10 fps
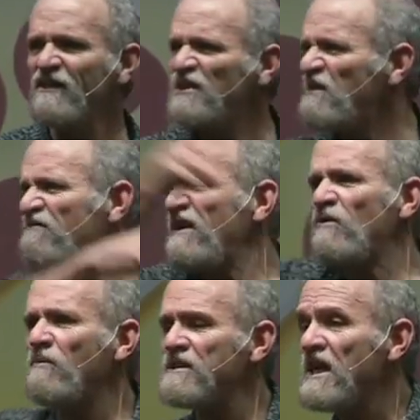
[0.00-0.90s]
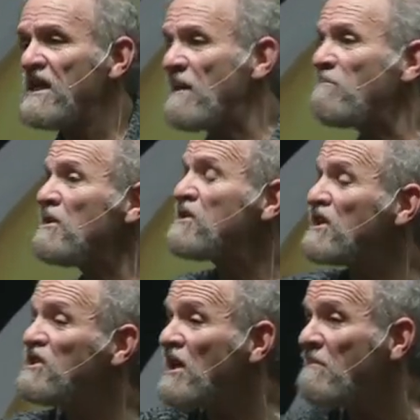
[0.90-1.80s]
your your prayers, your
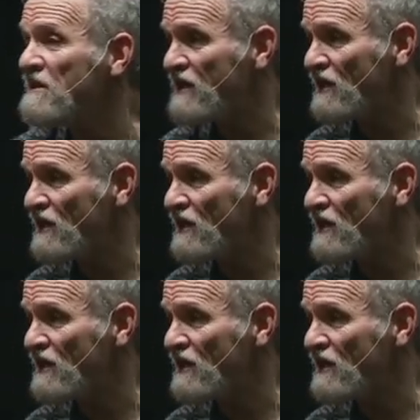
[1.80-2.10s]
energy.